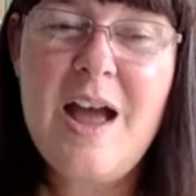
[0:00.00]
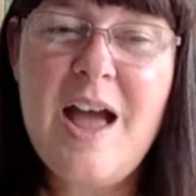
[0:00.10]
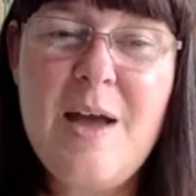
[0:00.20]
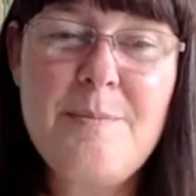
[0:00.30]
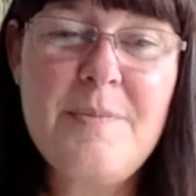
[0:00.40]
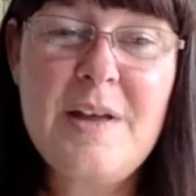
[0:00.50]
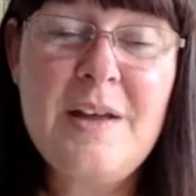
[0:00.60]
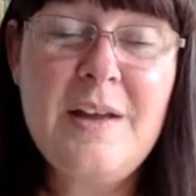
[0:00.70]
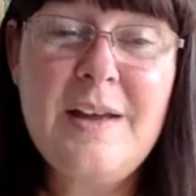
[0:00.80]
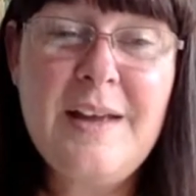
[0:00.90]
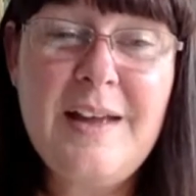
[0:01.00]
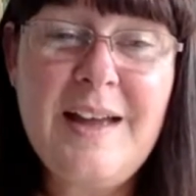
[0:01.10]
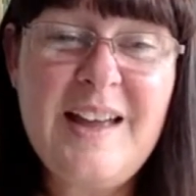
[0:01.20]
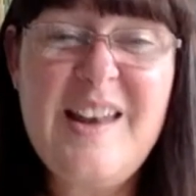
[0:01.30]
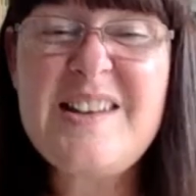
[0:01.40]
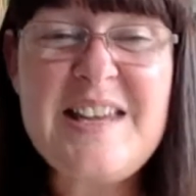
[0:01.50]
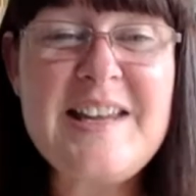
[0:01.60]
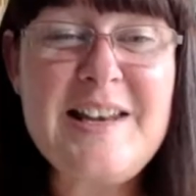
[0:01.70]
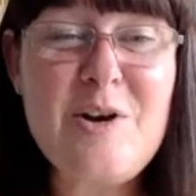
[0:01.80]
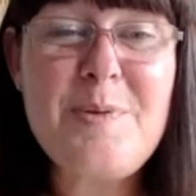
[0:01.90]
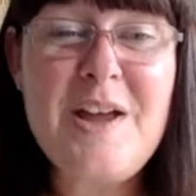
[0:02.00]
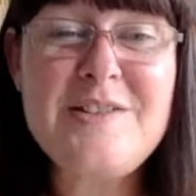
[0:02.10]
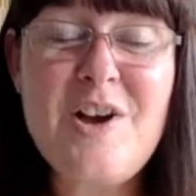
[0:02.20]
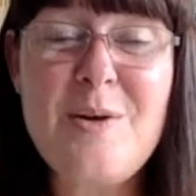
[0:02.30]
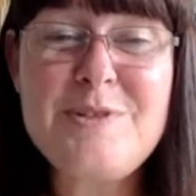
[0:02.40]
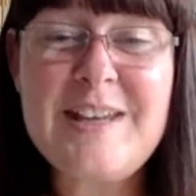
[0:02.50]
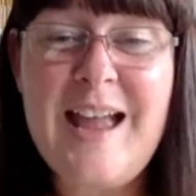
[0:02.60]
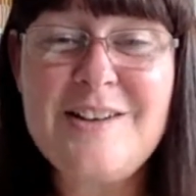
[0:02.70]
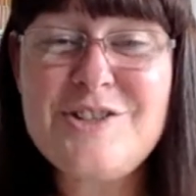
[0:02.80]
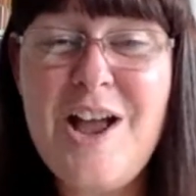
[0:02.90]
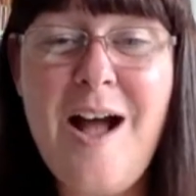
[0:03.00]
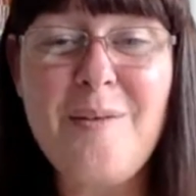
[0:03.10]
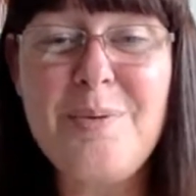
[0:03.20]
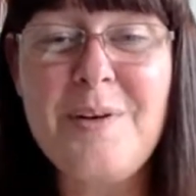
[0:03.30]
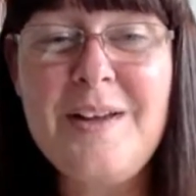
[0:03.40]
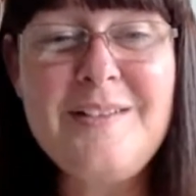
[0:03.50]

Um, and I take a little bit of time to catch up.